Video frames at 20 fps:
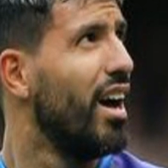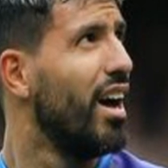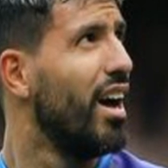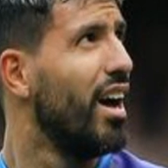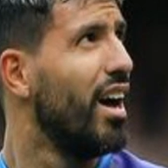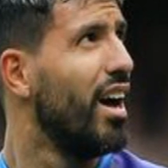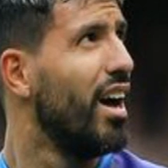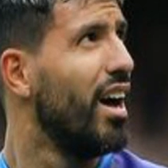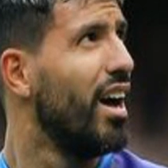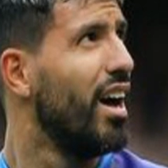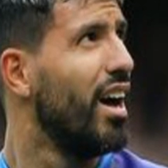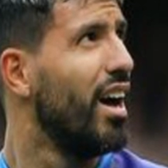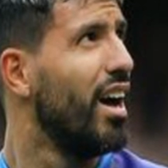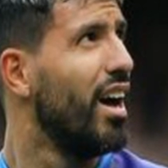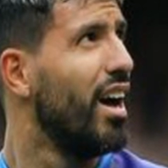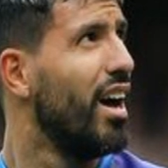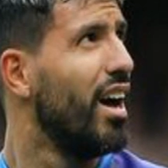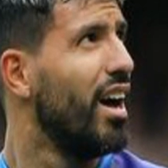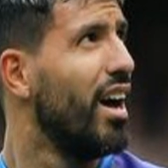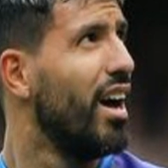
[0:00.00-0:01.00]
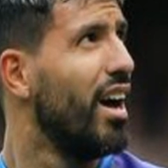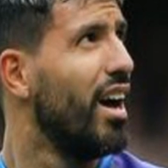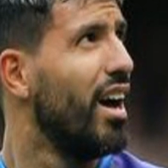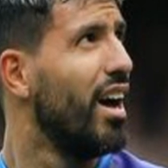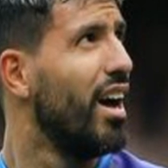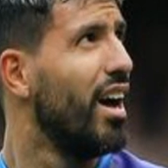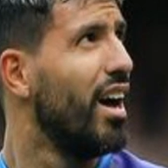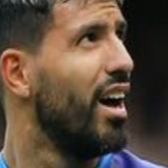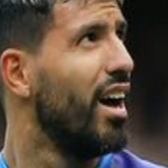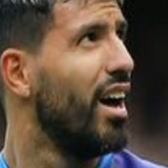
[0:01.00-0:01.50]

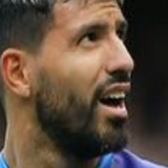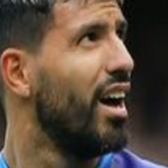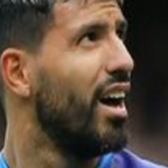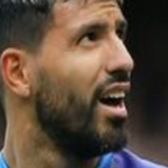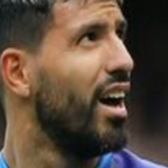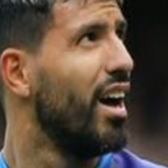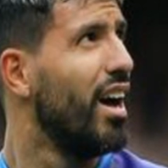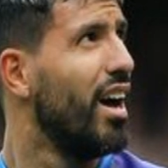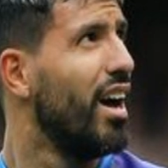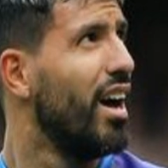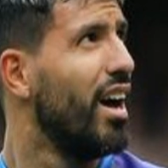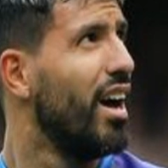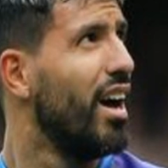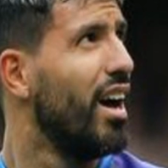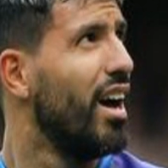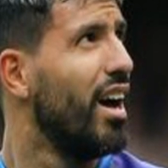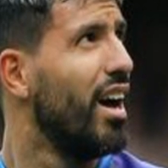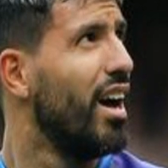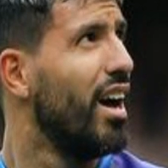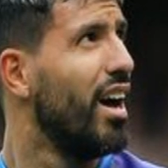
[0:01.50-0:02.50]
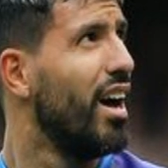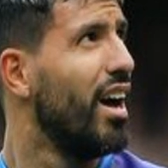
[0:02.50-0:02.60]
[no speech]